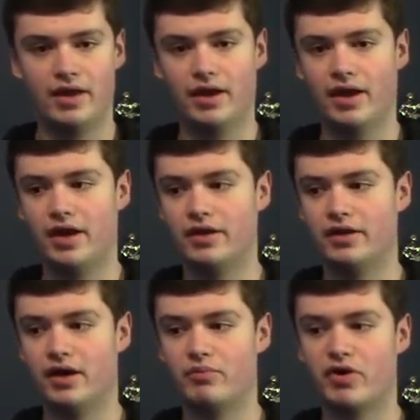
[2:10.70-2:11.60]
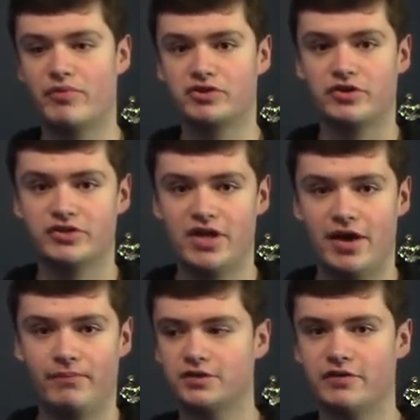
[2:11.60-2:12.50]
And I'm pretty much all set.
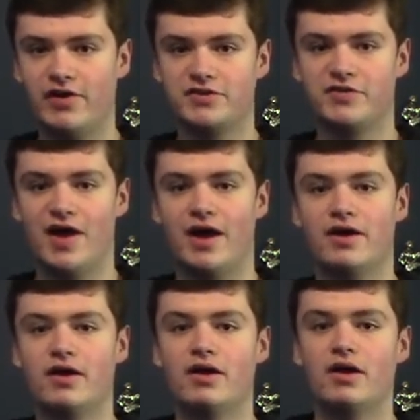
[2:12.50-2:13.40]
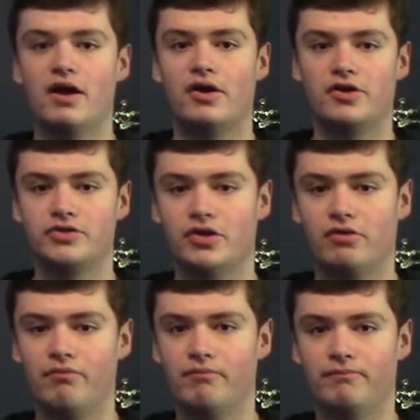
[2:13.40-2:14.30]
So that's that. And
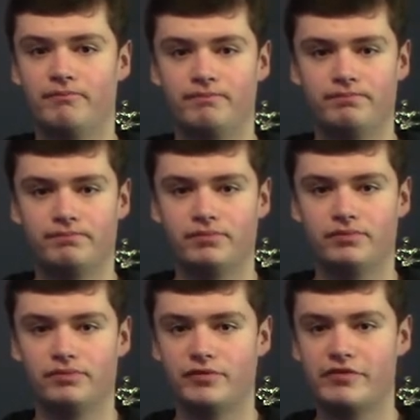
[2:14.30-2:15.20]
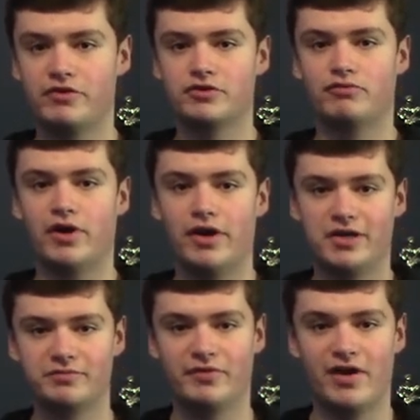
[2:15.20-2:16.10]
also, if there's one
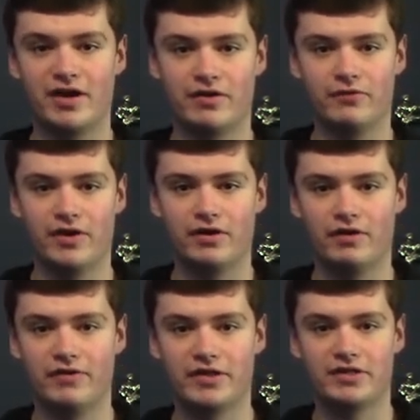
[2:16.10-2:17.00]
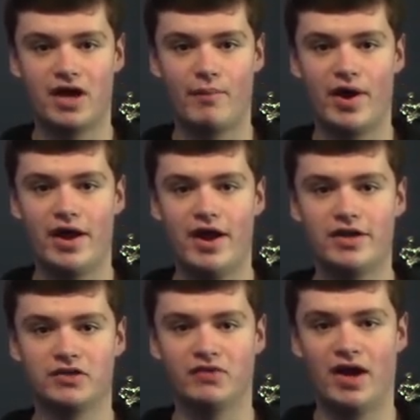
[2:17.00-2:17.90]
announcement that I can think of at the top of my head
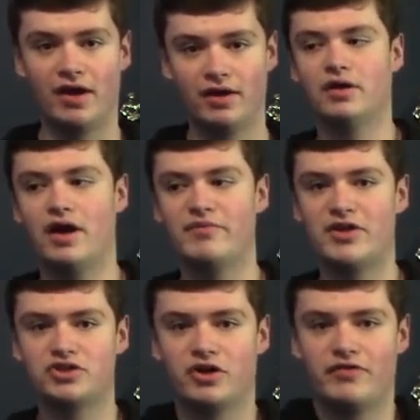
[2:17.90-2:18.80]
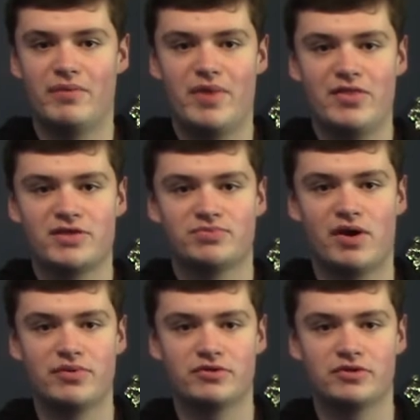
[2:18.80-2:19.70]
is that, I'm not sure if I made this
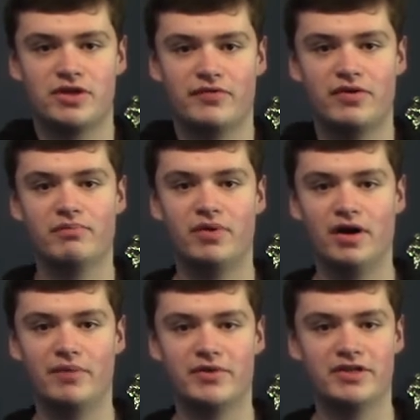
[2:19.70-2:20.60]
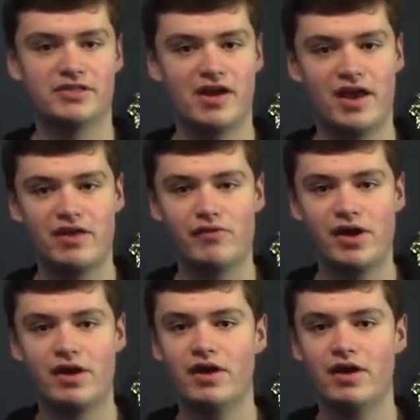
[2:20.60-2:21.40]
promise or something, but I'm going to say anyway,